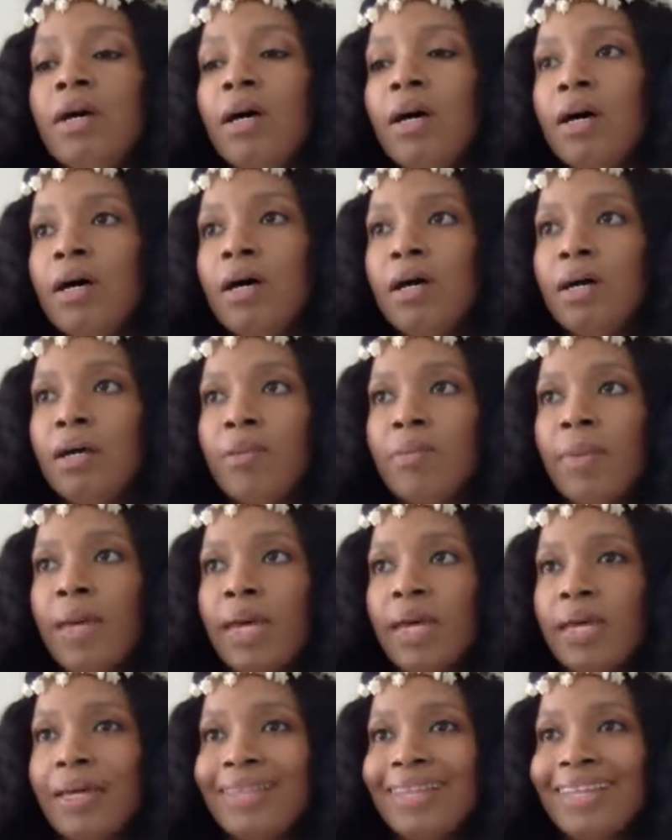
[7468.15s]

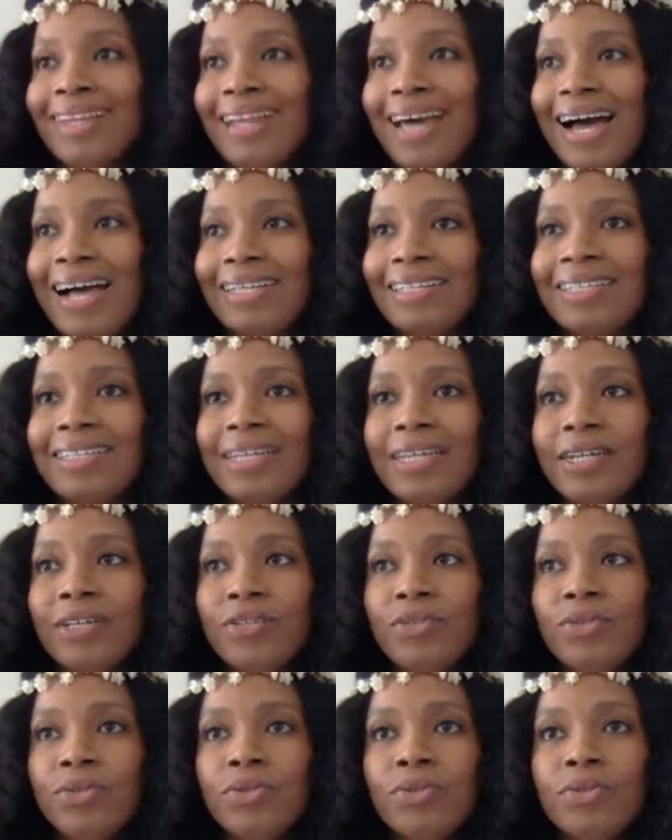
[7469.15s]
And the last day
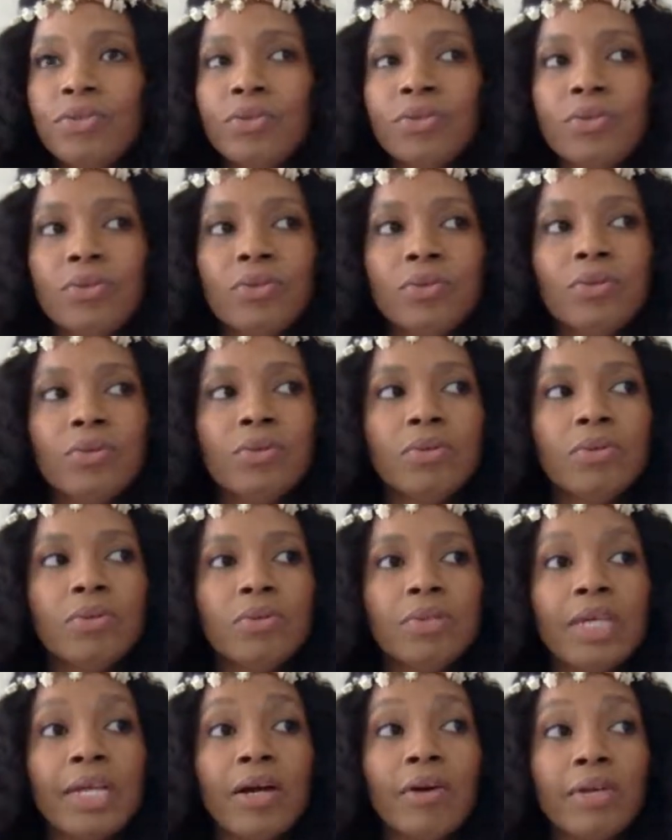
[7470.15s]

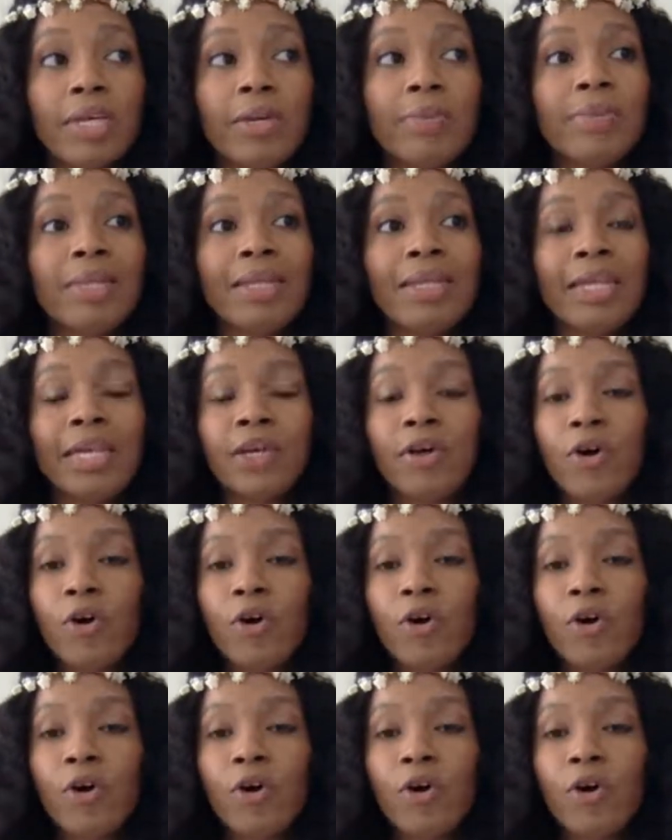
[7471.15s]
that I'll keep the link